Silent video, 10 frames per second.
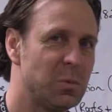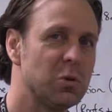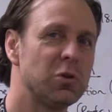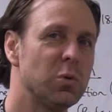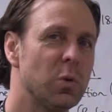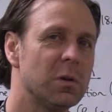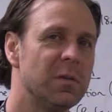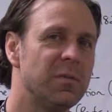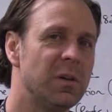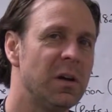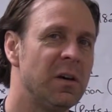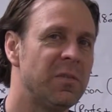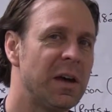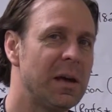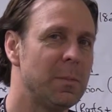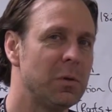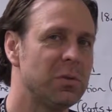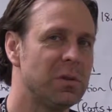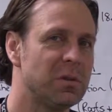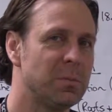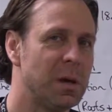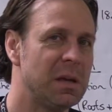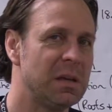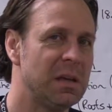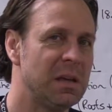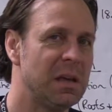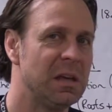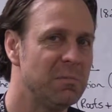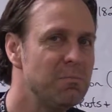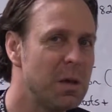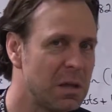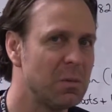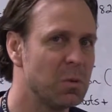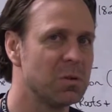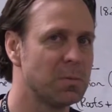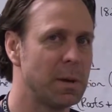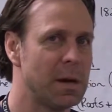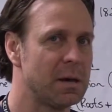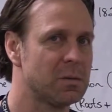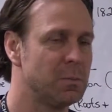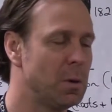sort of Hamilton's making in many respects,